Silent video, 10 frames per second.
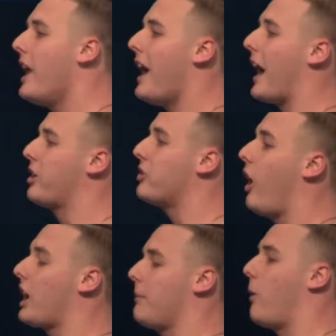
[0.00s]
I could
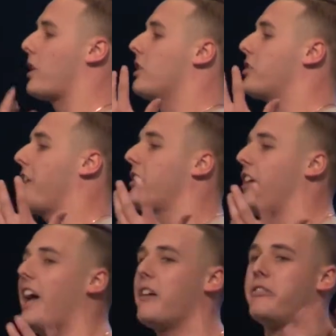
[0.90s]
talk about what it looks like to
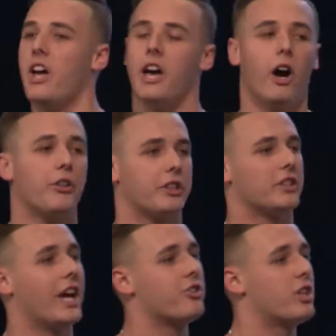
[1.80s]
have a healthy
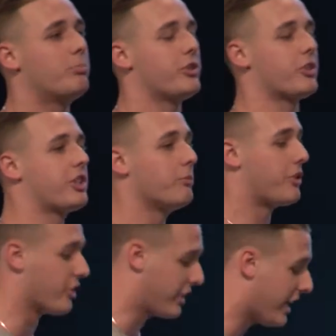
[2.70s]
relationship with
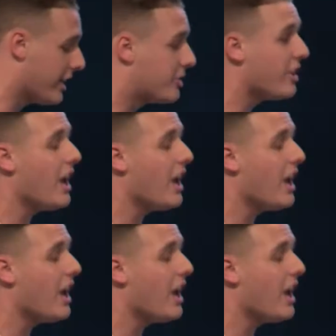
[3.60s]
your kids.